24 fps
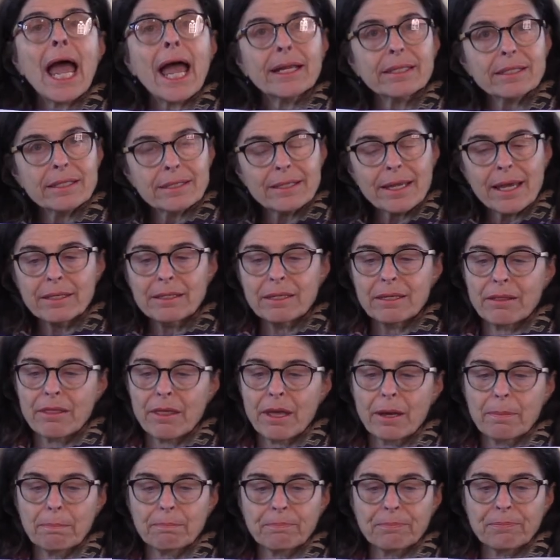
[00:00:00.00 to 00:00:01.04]
and said to
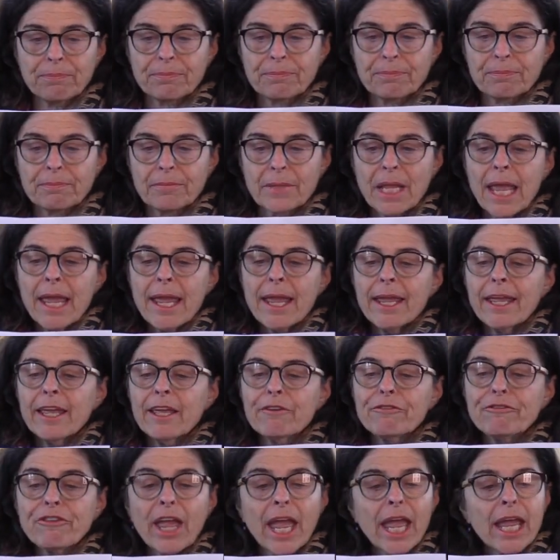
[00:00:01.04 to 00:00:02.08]
them,
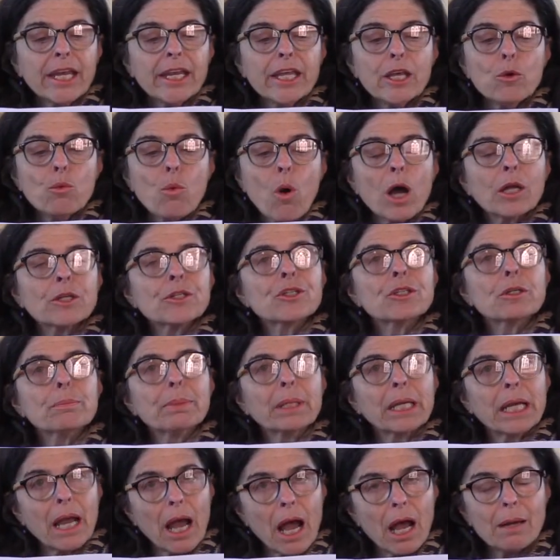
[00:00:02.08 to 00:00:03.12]
"If any want to
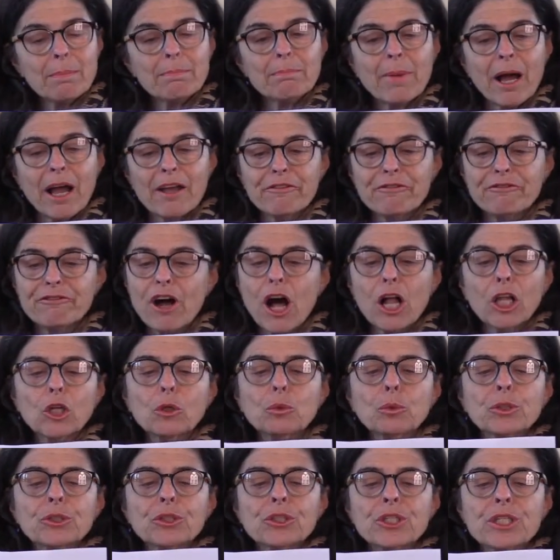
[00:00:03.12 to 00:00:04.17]
become my
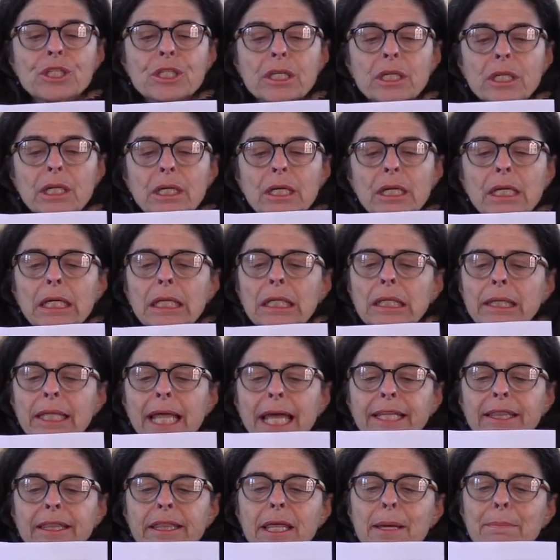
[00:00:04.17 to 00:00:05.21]
followers,
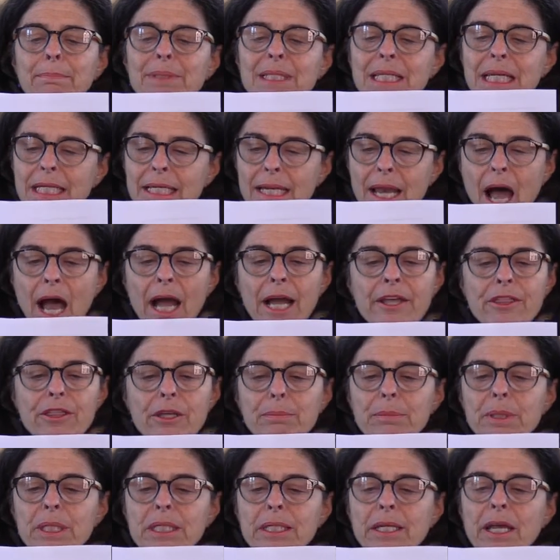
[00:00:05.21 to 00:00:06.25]
let them deny
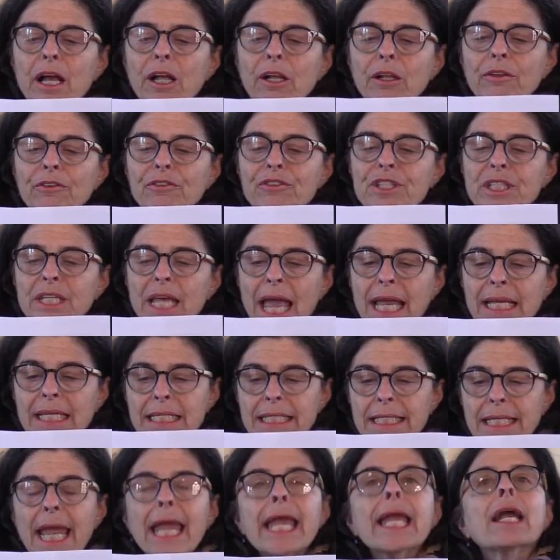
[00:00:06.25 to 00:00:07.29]
themselves
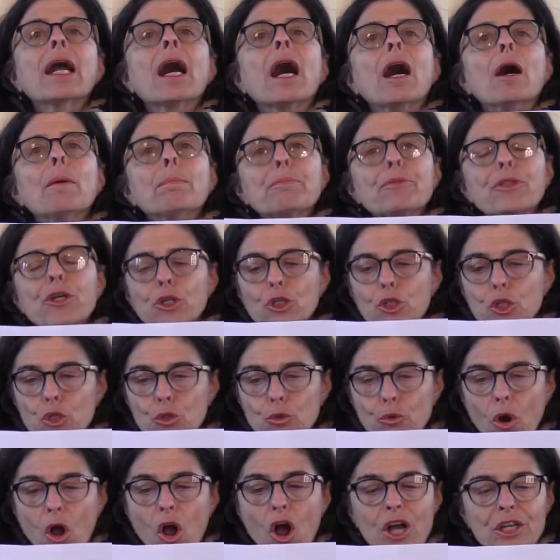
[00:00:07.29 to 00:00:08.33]
and take up their
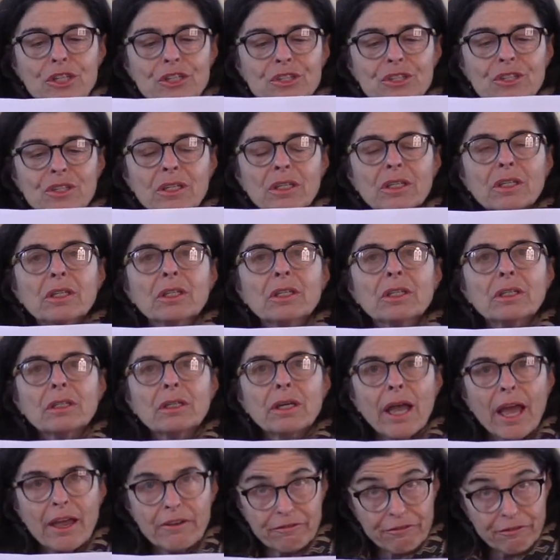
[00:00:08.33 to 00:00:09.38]
cross
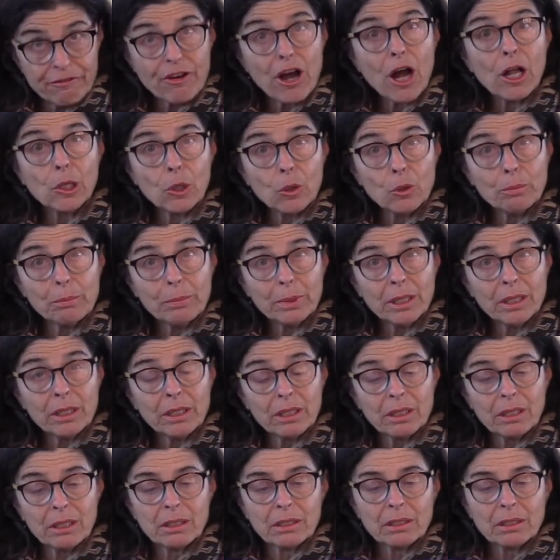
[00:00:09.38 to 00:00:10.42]
and follow me.